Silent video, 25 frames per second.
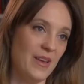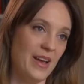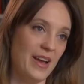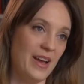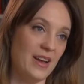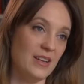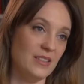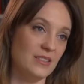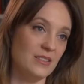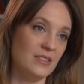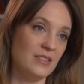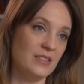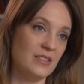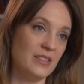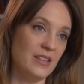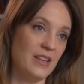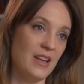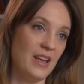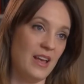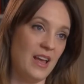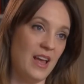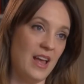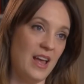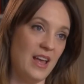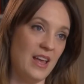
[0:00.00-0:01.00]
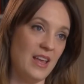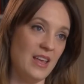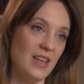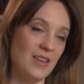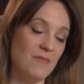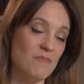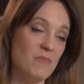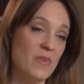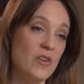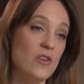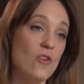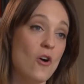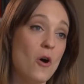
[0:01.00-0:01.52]
has a
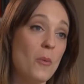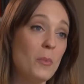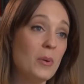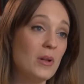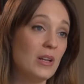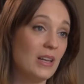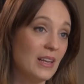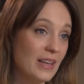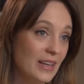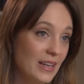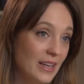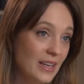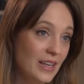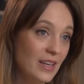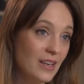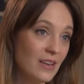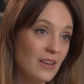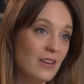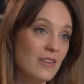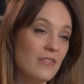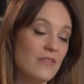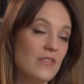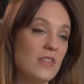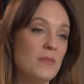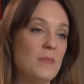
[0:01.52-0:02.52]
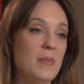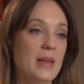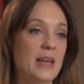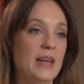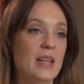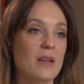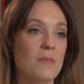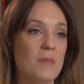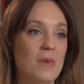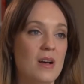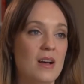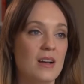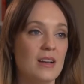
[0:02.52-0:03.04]
monopoly of the media
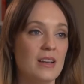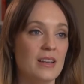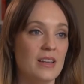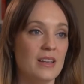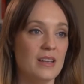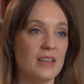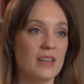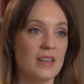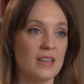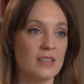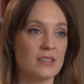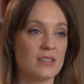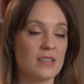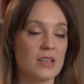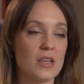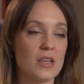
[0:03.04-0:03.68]
market that's